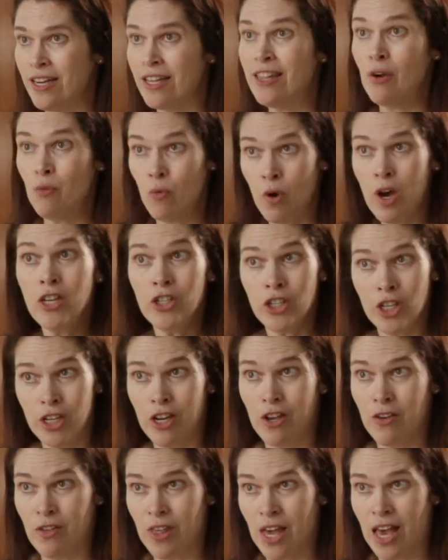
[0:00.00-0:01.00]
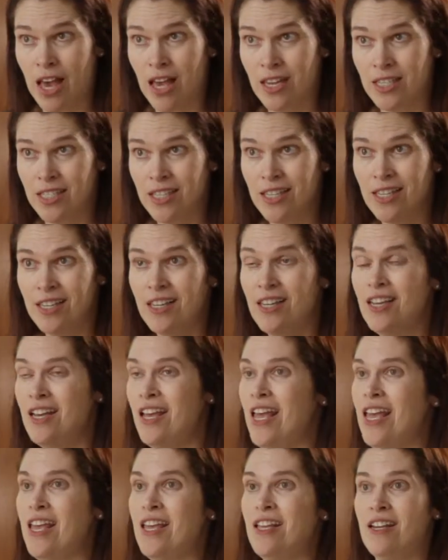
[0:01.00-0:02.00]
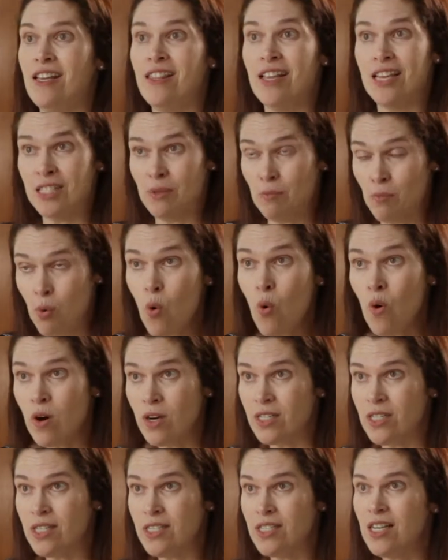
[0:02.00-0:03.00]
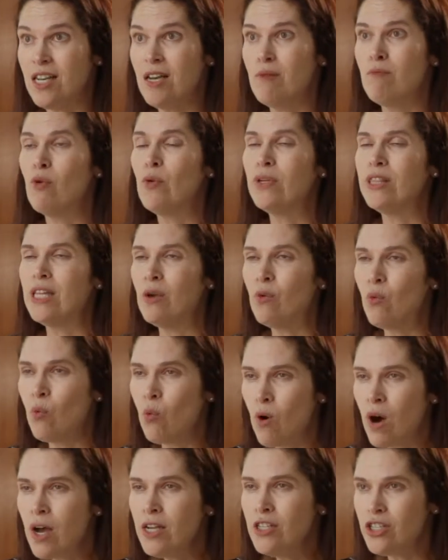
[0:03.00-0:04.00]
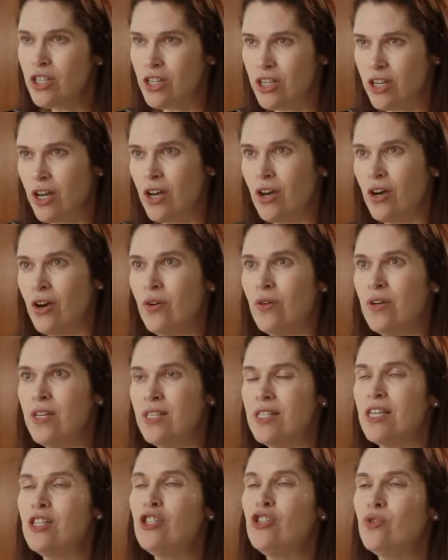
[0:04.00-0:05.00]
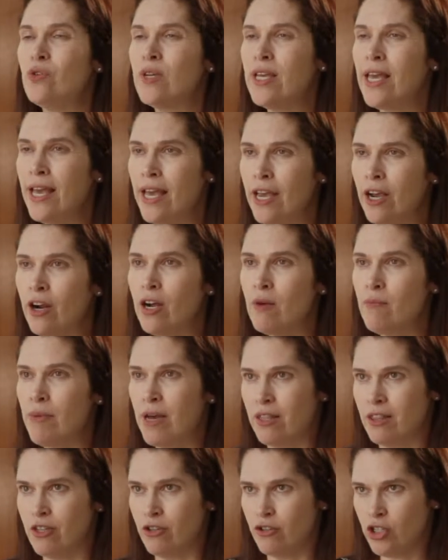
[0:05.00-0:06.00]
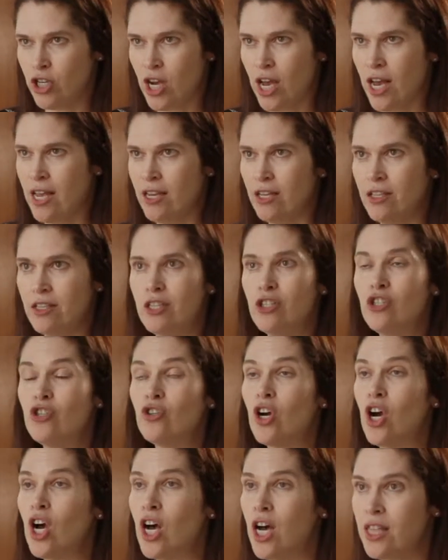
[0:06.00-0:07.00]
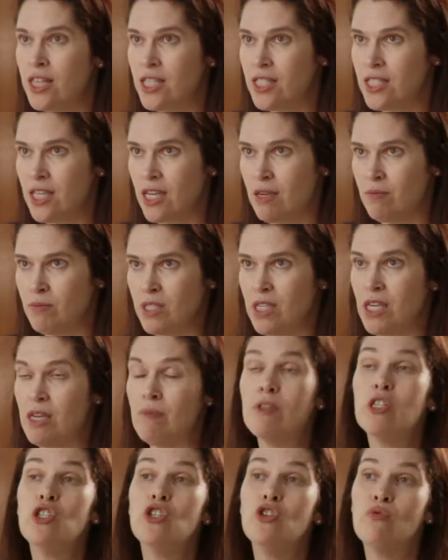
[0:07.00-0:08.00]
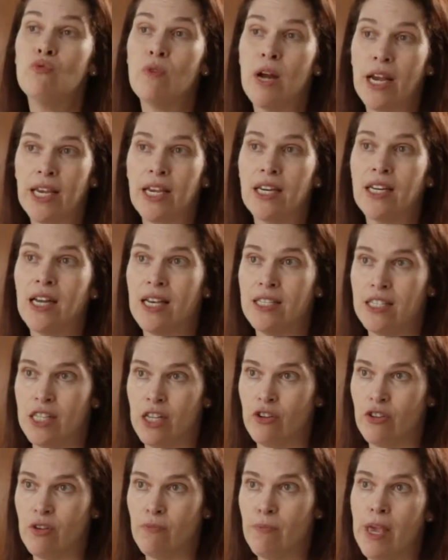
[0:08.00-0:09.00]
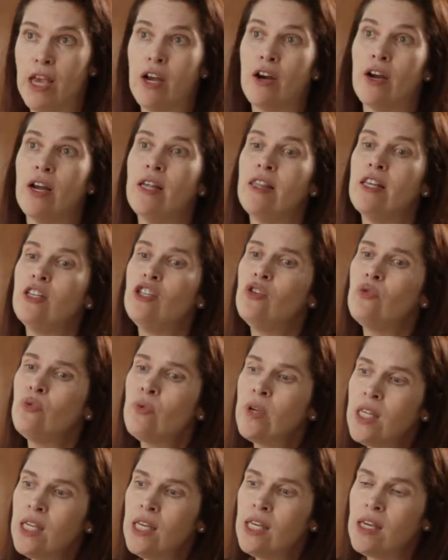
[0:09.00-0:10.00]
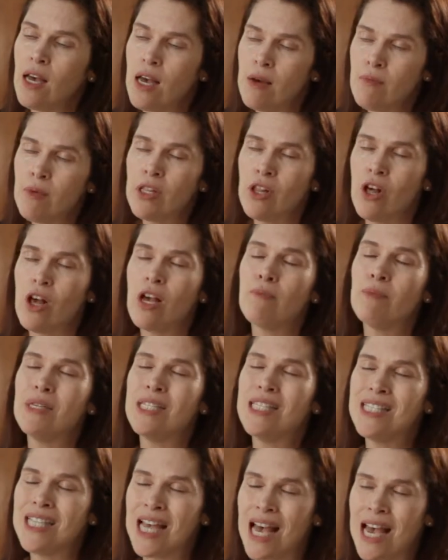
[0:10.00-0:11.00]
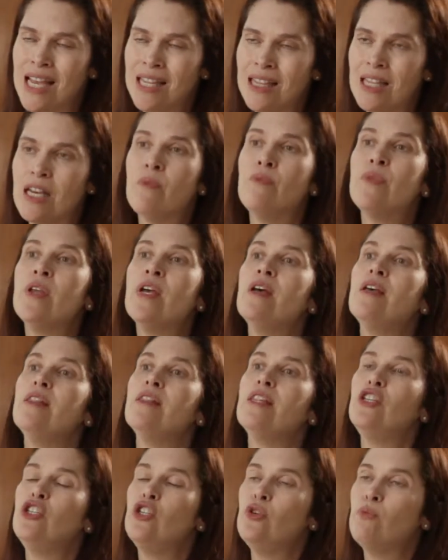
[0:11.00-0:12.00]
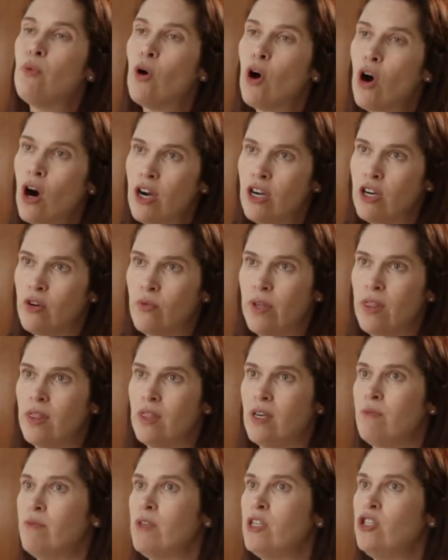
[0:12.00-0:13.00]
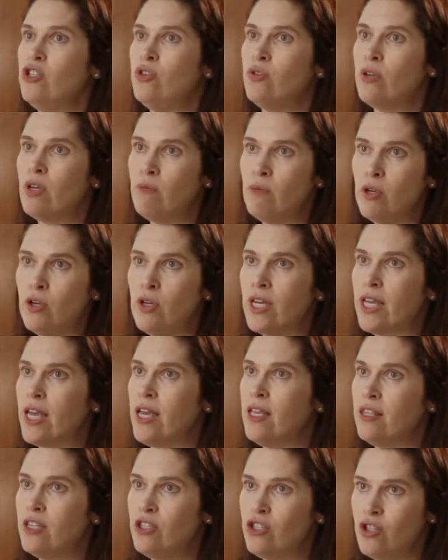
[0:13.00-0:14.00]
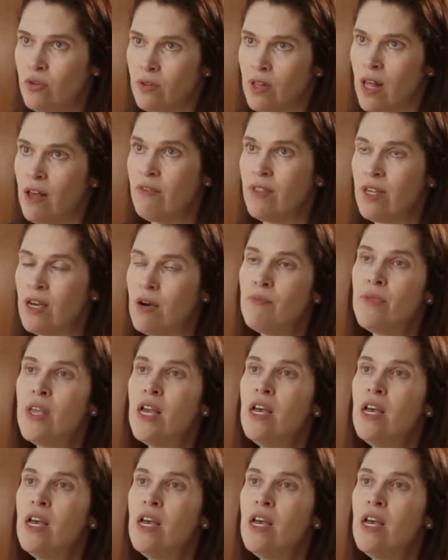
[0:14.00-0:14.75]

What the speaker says: Now, they want to know that, and that's important. But what they want to know is that you care about their child, that you're on the same team, that you recognize they're the parent, and that you really come along beside them, that you partner with them, that you communicate, that you love them.